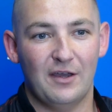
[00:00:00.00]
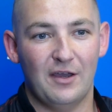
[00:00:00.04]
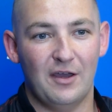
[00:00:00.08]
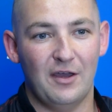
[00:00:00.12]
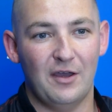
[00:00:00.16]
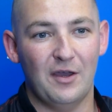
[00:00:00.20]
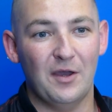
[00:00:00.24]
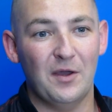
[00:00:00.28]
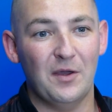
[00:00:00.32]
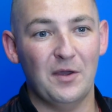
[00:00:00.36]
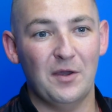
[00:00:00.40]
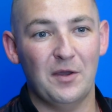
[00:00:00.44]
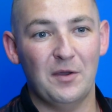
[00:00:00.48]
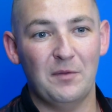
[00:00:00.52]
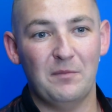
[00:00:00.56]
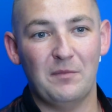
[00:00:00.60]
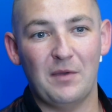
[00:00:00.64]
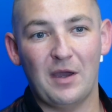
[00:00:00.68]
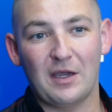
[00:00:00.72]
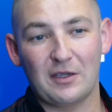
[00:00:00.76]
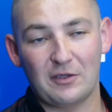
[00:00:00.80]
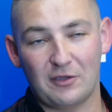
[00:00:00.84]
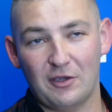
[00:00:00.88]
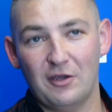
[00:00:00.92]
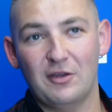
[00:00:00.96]

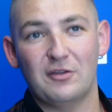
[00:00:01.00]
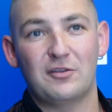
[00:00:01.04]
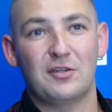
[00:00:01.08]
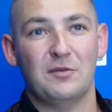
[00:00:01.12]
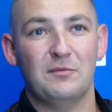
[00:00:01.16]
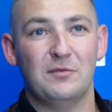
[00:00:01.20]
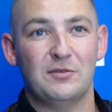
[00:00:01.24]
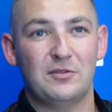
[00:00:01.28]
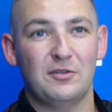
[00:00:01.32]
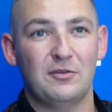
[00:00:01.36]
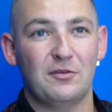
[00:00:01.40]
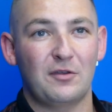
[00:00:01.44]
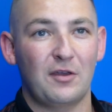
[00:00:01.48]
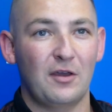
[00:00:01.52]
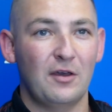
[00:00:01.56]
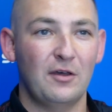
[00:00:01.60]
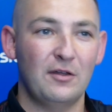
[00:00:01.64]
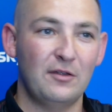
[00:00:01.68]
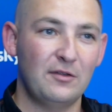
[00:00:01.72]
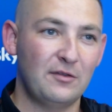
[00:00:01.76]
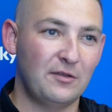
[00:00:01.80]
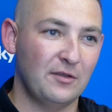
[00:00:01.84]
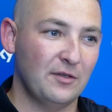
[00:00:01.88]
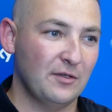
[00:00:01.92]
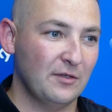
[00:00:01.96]
And Kirsten, my two
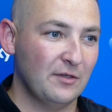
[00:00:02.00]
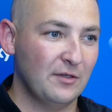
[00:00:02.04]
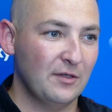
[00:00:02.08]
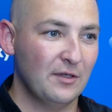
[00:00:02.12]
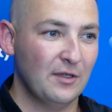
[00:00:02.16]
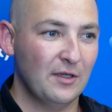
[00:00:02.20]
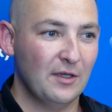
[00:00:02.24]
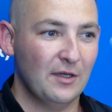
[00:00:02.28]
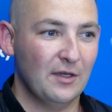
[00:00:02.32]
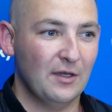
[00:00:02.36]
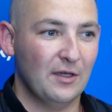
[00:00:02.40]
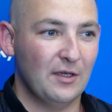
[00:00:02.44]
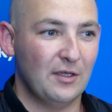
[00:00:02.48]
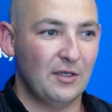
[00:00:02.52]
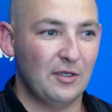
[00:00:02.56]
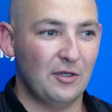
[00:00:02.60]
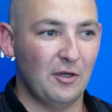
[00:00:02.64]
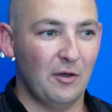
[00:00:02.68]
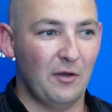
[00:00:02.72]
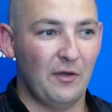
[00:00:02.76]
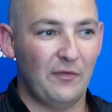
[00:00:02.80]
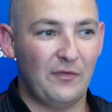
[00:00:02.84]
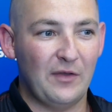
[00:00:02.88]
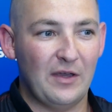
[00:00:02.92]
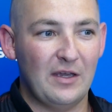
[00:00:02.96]
girls, and you
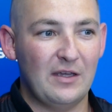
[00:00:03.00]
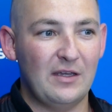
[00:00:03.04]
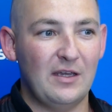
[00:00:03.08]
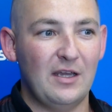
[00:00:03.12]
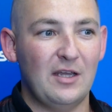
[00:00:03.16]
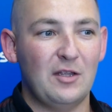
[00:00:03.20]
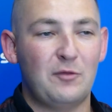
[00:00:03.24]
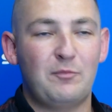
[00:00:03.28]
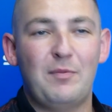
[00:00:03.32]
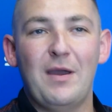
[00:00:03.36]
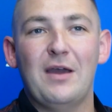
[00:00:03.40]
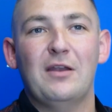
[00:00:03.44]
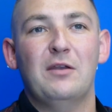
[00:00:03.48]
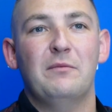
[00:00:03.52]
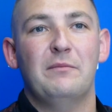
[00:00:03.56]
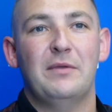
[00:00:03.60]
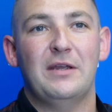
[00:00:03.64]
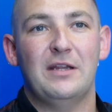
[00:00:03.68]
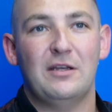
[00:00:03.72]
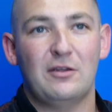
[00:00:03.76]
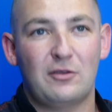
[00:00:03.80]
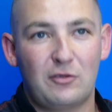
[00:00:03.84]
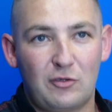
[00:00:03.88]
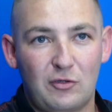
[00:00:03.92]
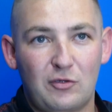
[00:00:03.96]
know, it's better than
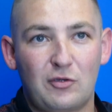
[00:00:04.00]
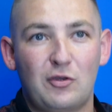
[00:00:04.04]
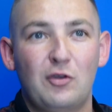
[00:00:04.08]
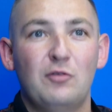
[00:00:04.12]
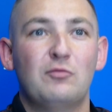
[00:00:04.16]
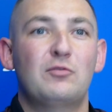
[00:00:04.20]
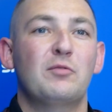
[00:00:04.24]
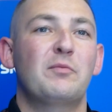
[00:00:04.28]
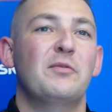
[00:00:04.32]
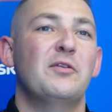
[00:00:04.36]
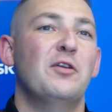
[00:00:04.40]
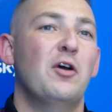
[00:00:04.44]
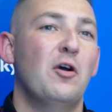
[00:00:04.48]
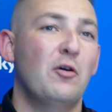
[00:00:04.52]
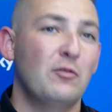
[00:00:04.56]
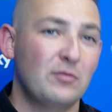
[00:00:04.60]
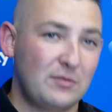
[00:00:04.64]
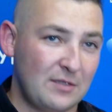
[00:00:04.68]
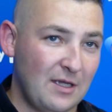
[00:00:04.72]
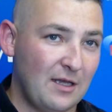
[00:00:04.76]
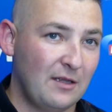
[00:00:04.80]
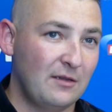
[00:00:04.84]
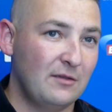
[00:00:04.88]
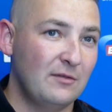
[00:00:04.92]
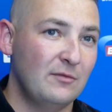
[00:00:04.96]
being cooped up in a
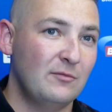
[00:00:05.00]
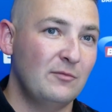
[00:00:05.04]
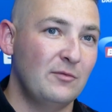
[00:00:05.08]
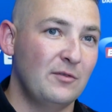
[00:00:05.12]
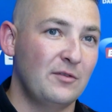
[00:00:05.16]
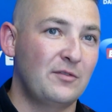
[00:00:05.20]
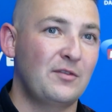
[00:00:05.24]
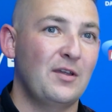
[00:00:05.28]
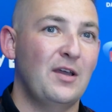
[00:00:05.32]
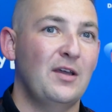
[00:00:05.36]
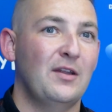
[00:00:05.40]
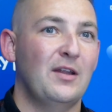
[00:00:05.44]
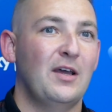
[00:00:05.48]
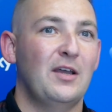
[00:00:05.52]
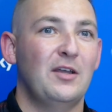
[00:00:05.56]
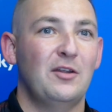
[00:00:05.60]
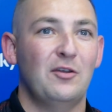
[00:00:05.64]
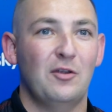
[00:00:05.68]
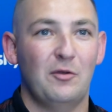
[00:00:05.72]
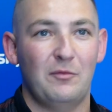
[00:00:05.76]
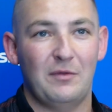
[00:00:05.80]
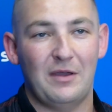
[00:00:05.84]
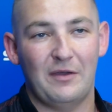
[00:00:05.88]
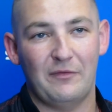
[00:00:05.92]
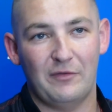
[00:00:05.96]
hotel. We'll say that.
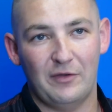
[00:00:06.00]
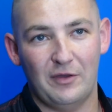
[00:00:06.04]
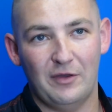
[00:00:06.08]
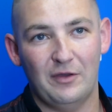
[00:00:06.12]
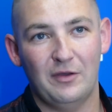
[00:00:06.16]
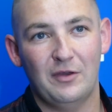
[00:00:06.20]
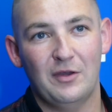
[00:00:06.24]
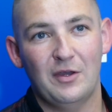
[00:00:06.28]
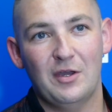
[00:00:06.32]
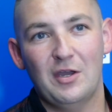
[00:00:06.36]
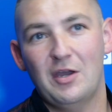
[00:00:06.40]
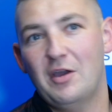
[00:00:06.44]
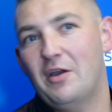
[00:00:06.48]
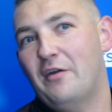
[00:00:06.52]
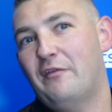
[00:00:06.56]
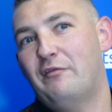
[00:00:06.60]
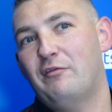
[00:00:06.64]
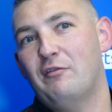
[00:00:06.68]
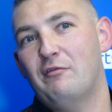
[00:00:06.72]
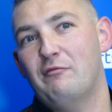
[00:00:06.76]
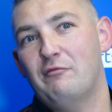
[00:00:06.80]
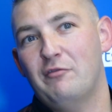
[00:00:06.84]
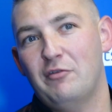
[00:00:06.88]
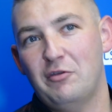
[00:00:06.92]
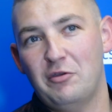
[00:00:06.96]
You know, we have a
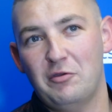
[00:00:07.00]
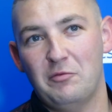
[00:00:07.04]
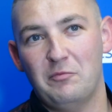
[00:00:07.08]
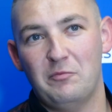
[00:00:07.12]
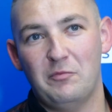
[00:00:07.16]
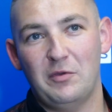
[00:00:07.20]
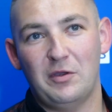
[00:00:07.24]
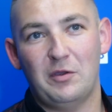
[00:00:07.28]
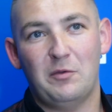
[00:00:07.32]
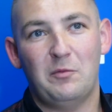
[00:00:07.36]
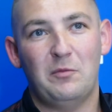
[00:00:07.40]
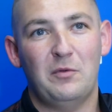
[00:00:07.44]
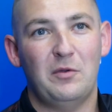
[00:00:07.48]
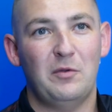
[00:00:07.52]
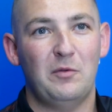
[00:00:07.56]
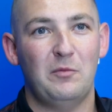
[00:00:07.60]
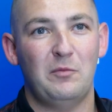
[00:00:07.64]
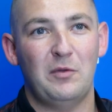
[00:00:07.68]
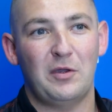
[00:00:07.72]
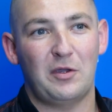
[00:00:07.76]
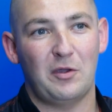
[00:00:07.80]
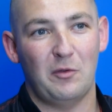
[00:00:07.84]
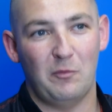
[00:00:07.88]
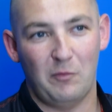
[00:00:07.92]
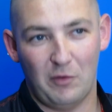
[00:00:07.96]
front room.
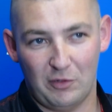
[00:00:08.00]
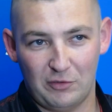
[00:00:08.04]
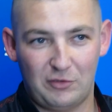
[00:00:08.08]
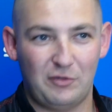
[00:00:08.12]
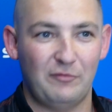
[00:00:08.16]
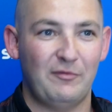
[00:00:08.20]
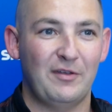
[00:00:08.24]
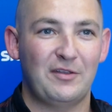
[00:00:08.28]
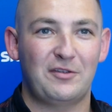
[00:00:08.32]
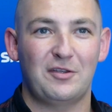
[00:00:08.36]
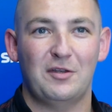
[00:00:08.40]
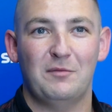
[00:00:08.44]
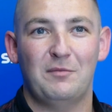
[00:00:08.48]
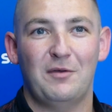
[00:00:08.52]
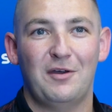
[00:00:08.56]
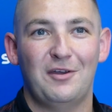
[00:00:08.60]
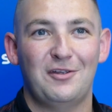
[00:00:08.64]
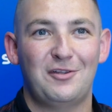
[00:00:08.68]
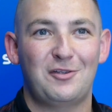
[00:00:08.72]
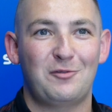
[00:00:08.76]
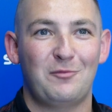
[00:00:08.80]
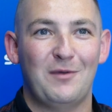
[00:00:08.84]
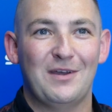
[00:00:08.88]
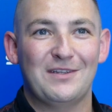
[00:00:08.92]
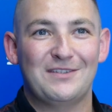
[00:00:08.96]
We can watch the rest of the
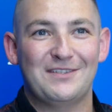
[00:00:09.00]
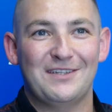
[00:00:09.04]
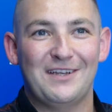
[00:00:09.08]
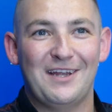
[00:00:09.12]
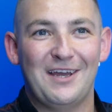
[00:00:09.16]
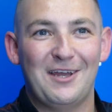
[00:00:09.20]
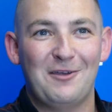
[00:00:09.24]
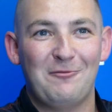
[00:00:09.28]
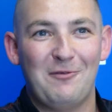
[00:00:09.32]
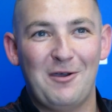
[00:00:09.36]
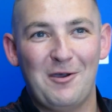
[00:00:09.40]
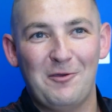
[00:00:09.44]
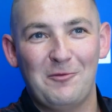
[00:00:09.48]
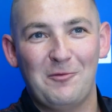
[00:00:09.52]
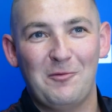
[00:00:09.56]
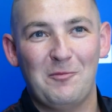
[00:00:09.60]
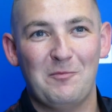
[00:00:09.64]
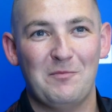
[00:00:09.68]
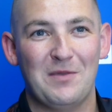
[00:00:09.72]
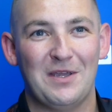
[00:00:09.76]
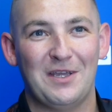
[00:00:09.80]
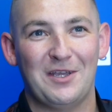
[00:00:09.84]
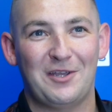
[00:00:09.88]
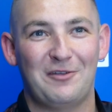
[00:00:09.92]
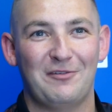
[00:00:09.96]
boys sweat tonight while
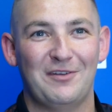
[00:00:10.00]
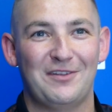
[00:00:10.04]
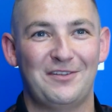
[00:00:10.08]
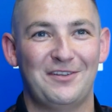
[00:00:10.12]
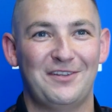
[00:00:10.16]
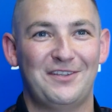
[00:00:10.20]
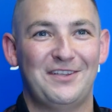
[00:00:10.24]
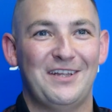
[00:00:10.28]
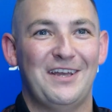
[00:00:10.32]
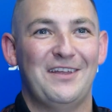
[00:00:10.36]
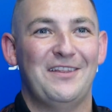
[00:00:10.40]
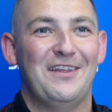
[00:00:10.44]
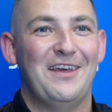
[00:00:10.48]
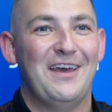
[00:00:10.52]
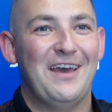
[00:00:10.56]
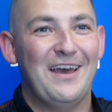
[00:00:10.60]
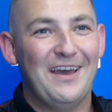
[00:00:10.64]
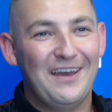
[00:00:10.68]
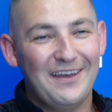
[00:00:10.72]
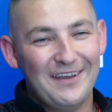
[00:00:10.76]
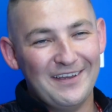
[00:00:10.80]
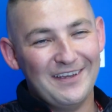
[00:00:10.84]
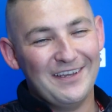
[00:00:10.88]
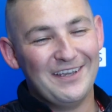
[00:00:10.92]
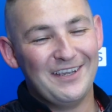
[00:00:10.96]
me and Chris is sat
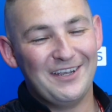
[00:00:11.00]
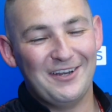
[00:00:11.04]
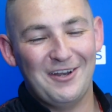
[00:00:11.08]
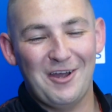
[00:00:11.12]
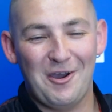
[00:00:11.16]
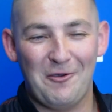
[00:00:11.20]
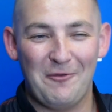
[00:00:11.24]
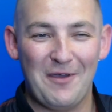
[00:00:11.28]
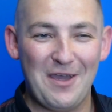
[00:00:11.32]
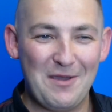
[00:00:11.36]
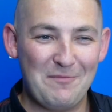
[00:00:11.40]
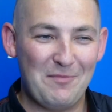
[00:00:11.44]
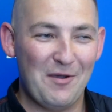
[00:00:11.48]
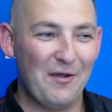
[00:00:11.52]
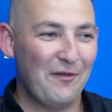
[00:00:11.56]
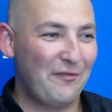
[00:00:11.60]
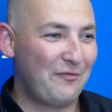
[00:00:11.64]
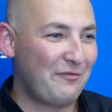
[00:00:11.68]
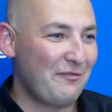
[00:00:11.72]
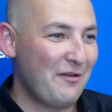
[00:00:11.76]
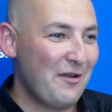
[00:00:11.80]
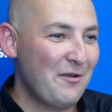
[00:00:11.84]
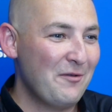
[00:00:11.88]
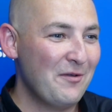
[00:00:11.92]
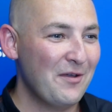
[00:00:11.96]
there. You know, we're
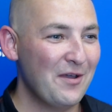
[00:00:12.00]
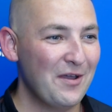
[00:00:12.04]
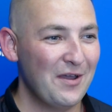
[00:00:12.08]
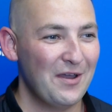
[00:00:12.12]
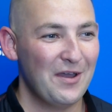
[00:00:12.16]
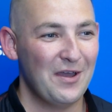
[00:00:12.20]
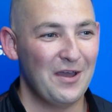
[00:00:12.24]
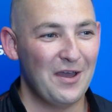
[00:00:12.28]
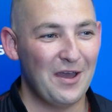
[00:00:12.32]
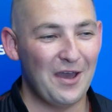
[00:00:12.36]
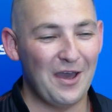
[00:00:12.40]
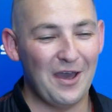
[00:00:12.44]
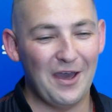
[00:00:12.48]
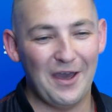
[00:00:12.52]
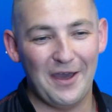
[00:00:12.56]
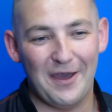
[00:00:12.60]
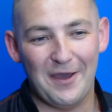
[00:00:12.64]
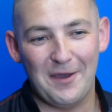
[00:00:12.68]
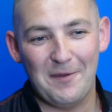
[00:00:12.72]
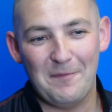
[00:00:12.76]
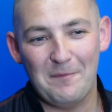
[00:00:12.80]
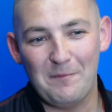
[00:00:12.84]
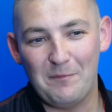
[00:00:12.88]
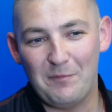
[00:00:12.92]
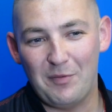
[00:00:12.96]
both through.
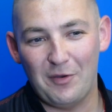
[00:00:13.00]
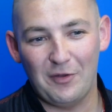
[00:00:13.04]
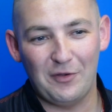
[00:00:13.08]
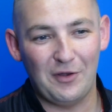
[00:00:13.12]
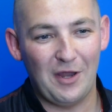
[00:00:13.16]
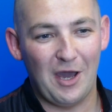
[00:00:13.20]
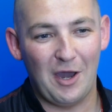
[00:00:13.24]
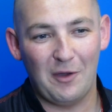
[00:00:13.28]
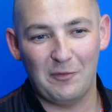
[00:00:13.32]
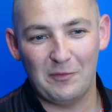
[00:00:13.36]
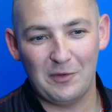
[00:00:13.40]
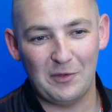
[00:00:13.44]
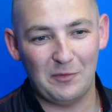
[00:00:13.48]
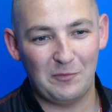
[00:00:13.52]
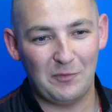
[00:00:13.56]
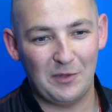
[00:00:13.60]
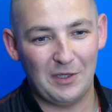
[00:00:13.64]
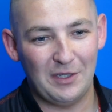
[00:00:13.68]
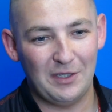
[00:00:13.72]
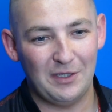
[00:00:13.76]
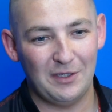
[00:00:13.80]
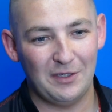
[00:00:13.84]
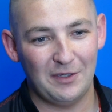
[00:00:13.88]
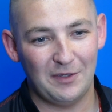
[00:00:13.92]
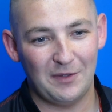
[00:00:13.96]
But no,
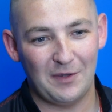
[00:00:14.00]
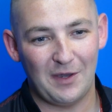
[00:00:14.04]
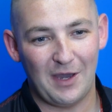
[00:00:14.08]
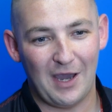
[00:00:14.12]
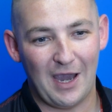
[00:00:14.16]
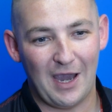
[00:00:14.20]
we